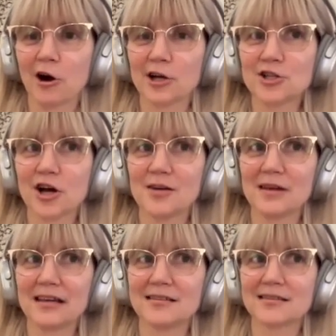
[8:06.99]
our
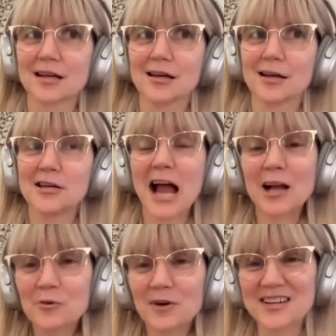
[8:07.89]
autonomy is not
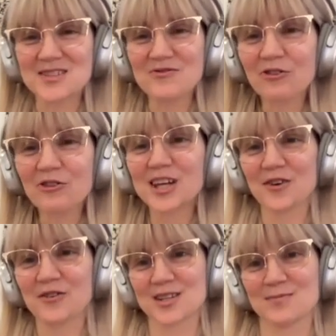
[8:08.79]
quite as free
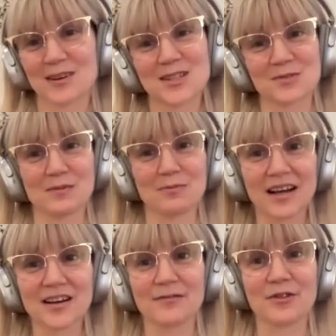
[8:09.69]
or as much as we
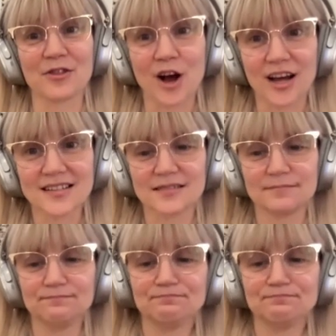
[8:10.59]
might have thought.